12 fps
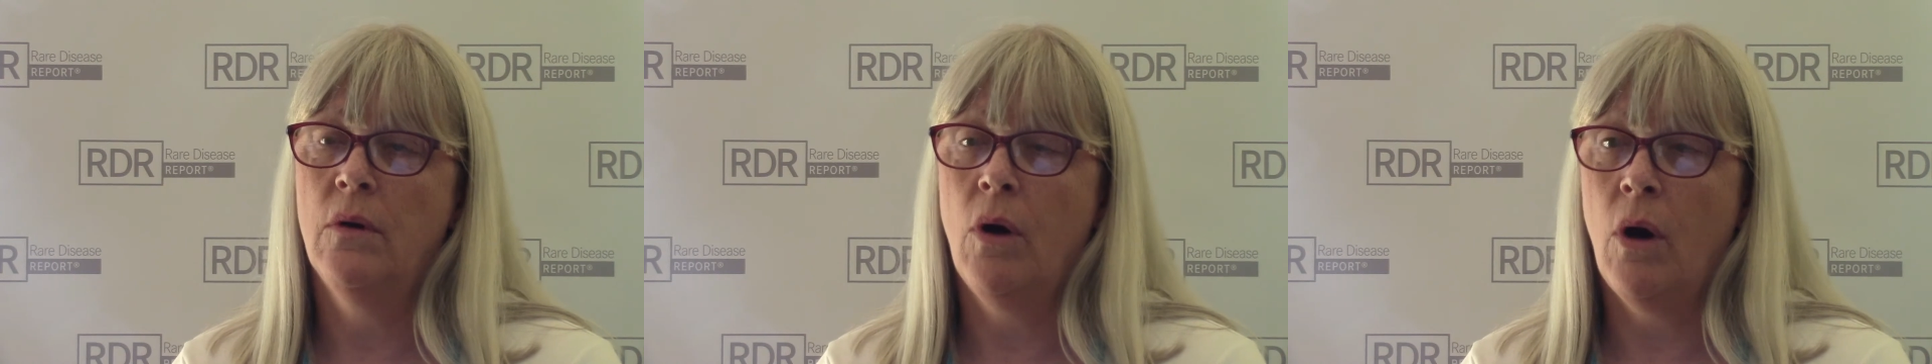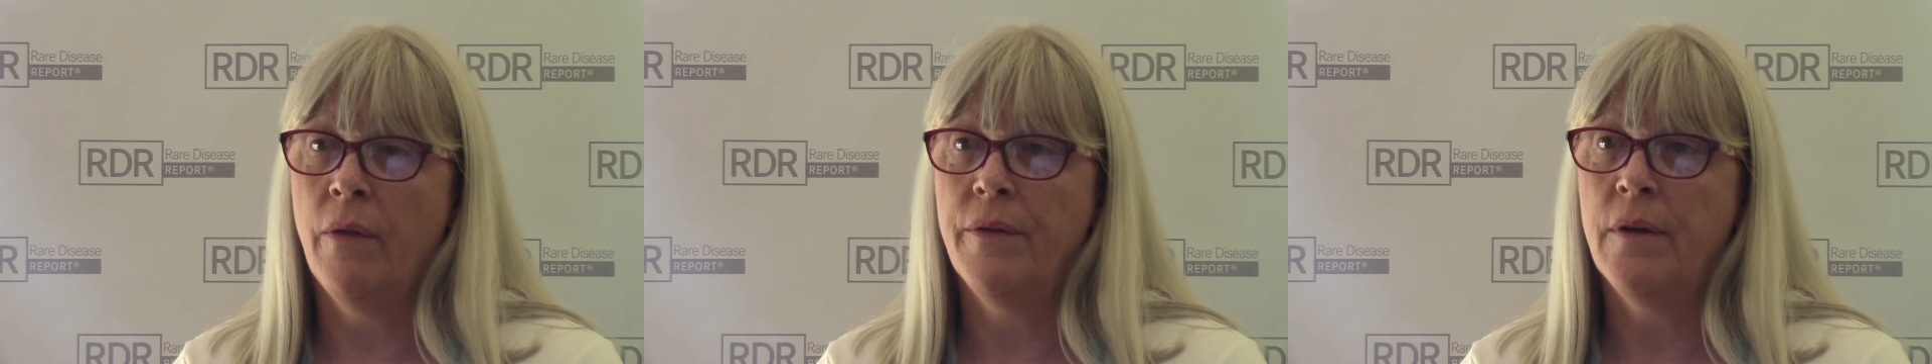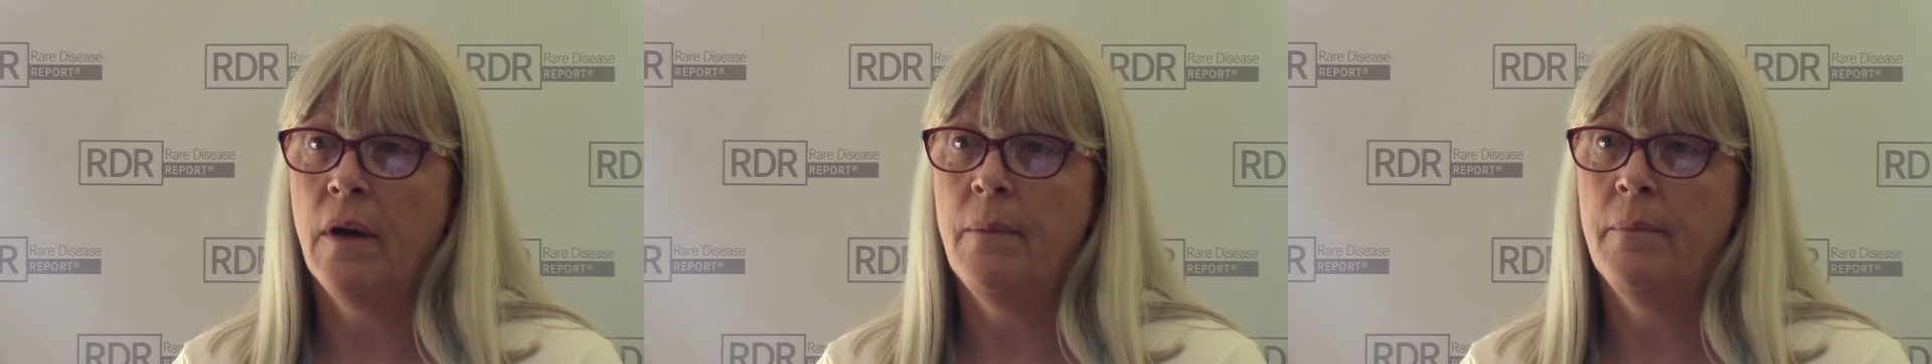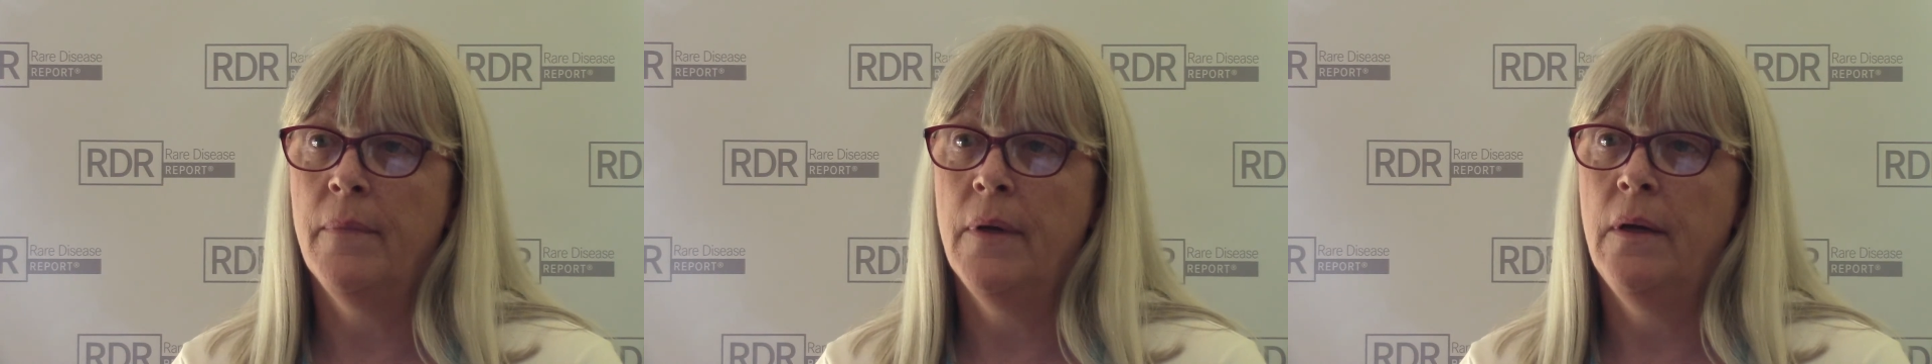all the
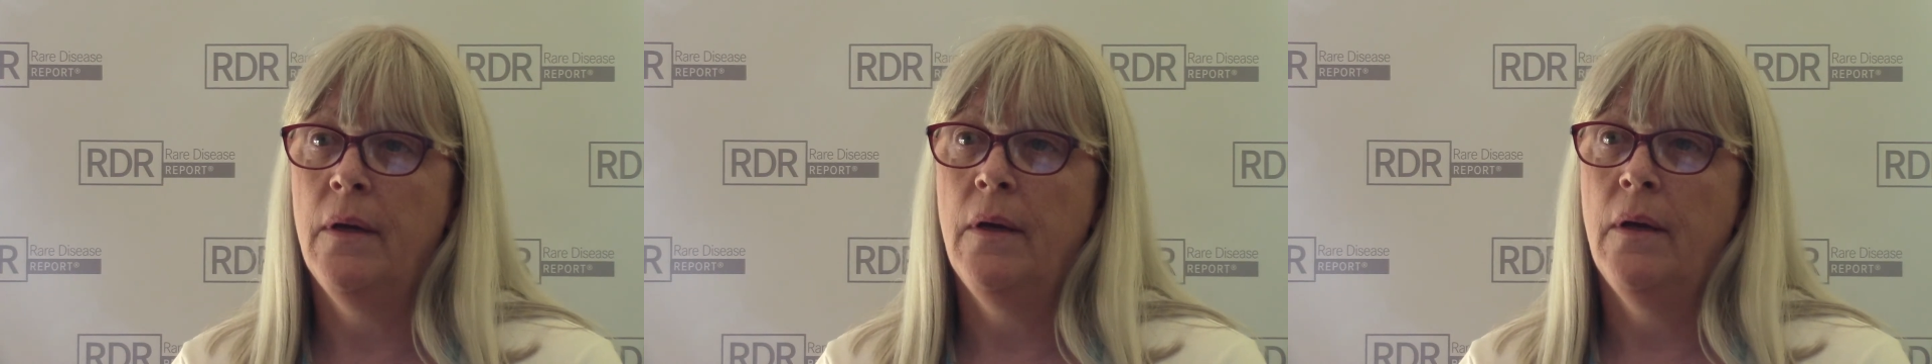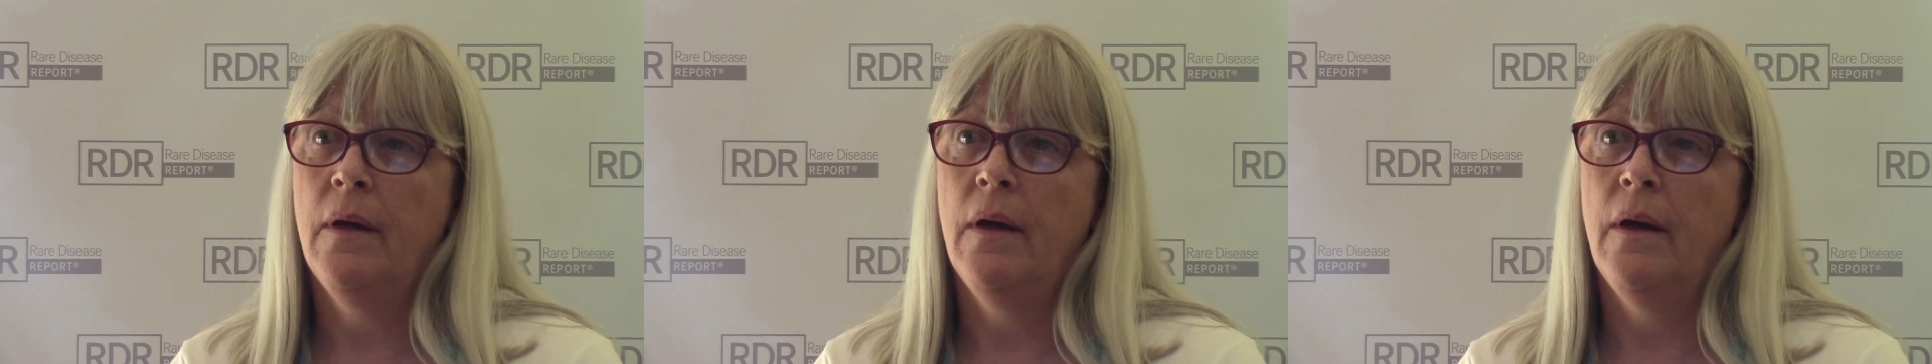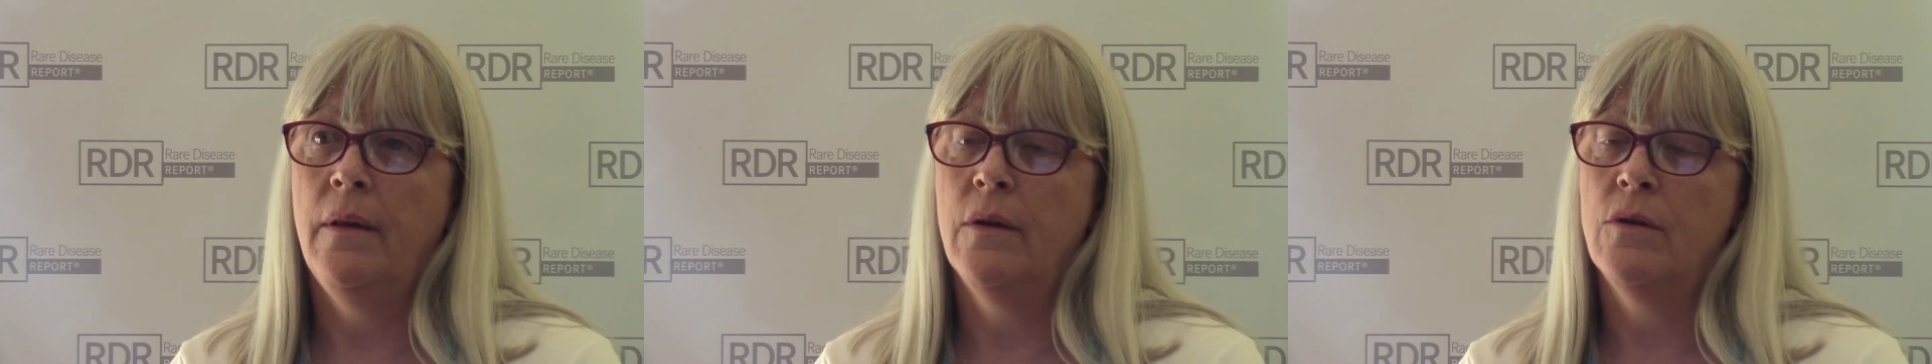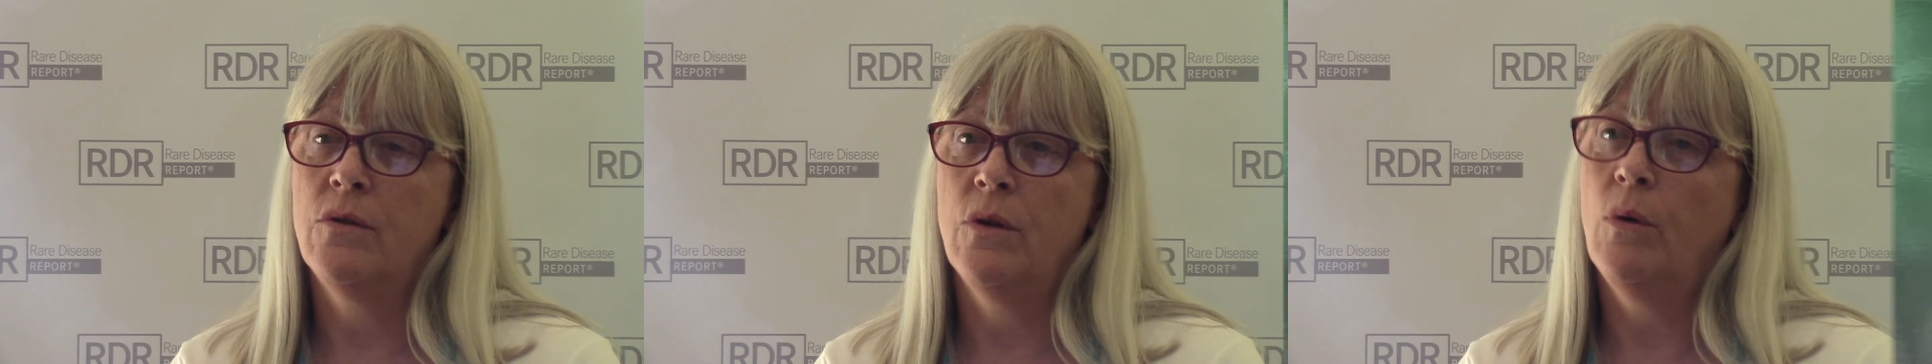time, and
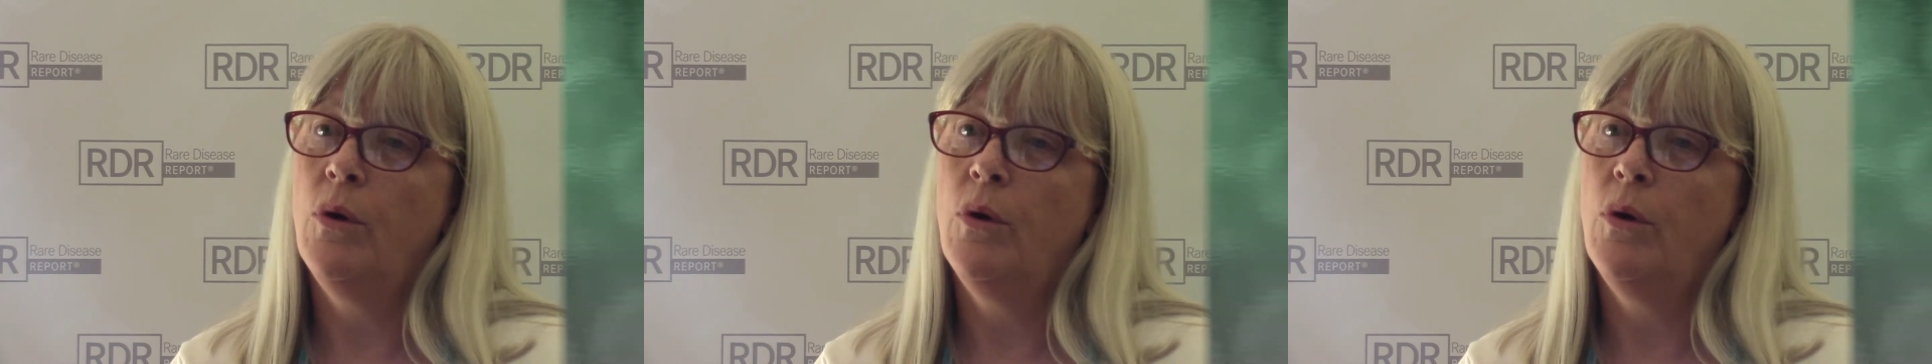there's no